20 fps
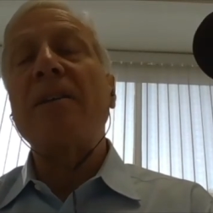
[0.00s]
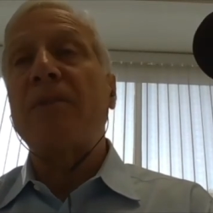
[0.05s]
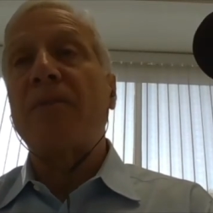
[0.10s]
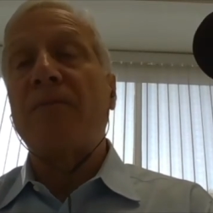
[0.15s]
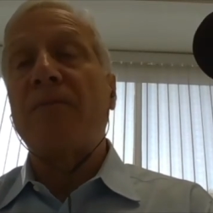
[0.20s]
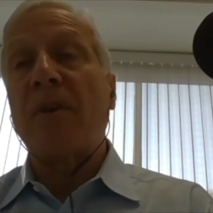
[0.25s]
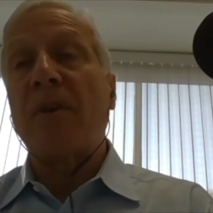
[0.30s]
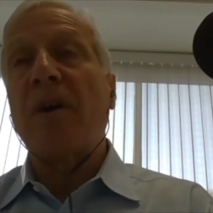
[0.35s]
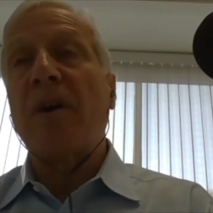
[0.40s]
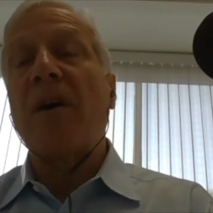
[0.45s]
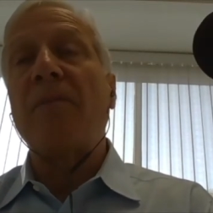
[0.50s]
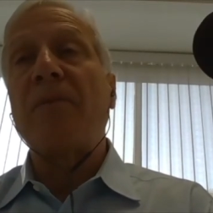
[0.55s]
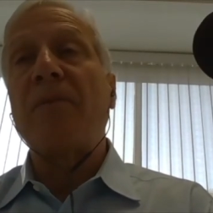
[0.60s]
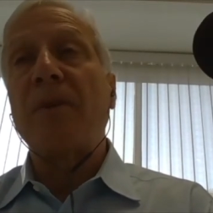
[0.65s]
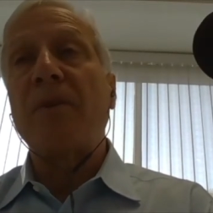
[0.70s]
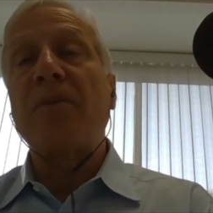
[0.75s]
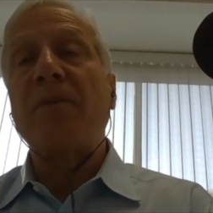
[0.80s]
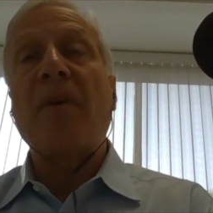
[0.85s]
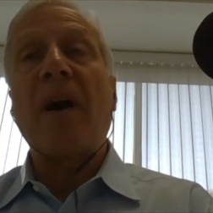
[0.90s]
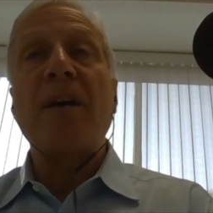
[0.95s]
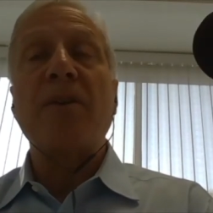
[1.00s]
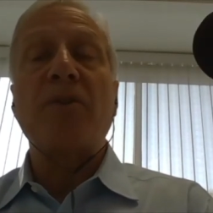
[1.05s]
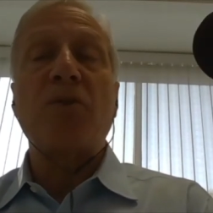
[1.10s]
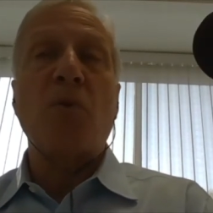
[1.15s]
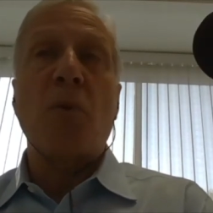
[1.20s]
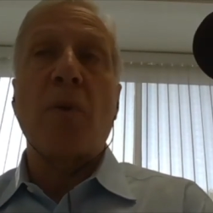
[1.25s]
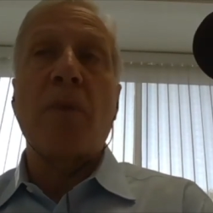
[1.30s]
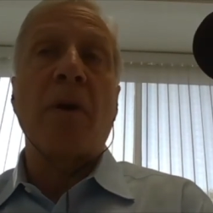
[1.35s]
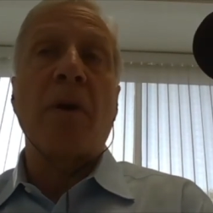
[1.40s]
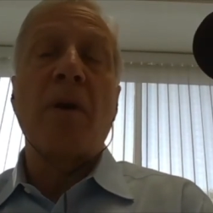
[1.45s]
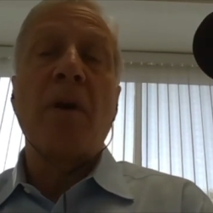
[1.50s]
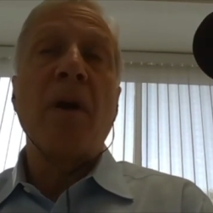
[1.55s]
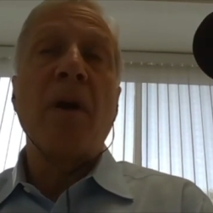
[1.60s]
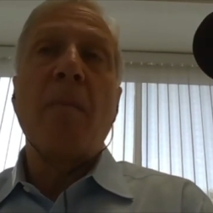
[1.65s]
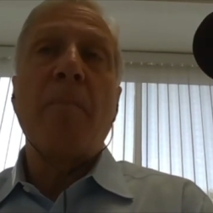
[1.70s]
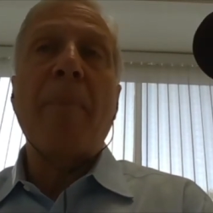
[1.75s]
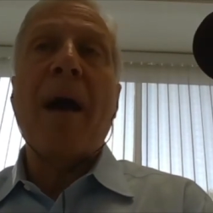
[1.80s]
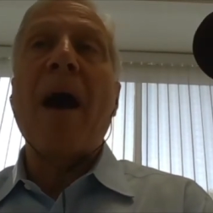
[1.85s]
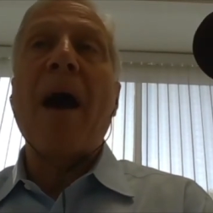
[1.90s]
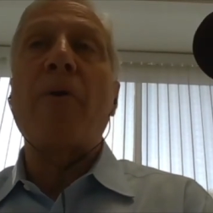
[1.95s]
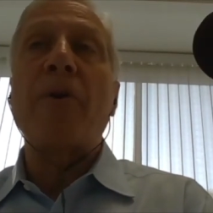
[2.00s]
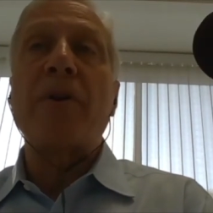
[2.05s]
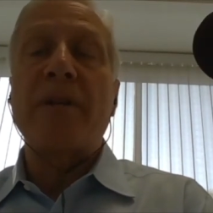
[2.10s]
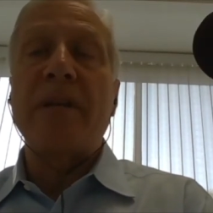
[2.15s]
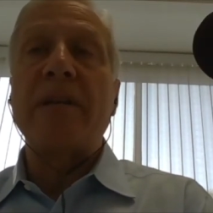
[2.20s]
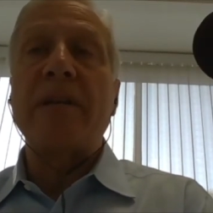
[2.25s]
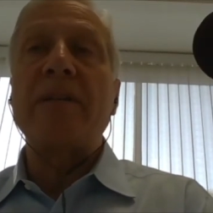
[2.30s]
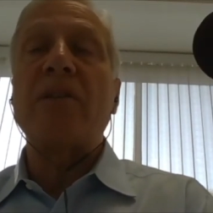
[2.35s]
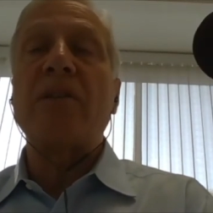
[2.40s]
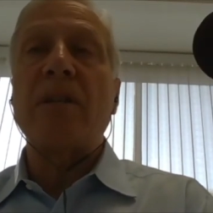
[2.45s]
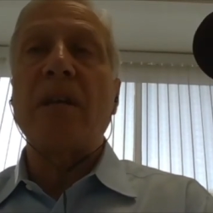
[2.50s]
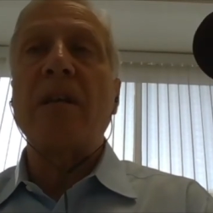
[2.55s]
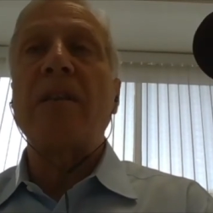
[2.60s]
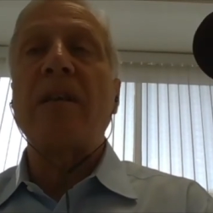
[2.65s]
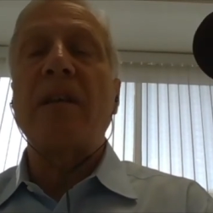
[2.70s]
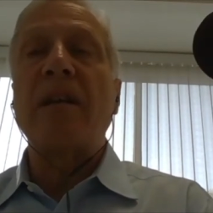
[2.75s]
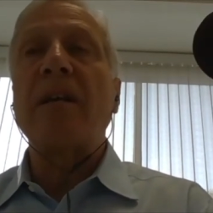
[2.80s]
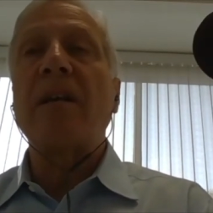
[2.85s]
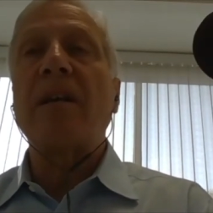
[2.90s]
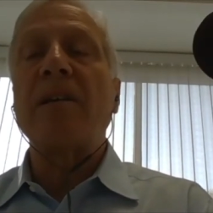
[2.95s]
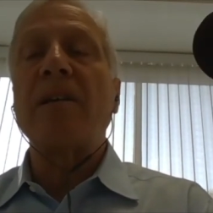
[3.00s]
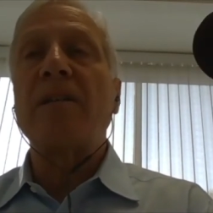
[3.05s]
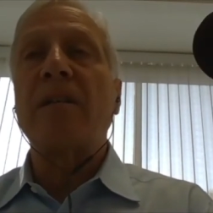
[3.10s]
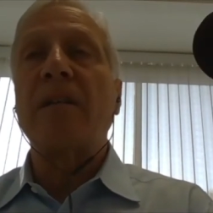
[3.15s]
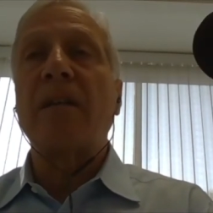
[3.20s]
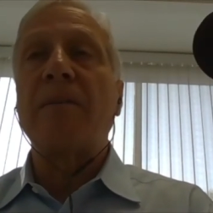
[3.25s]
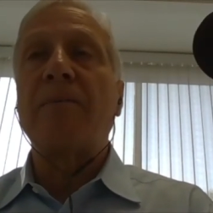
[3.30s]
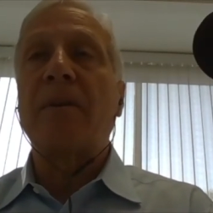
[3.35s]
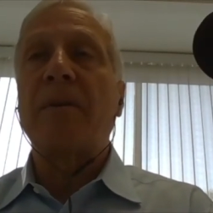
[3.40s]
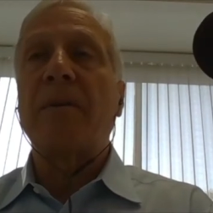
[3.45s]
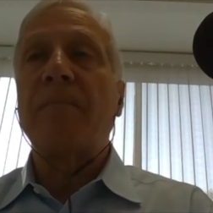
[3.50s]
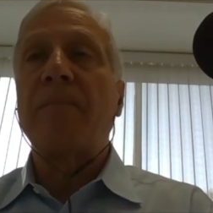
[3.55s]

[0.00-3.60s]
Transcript: of the of the device or the power density that it can deliver.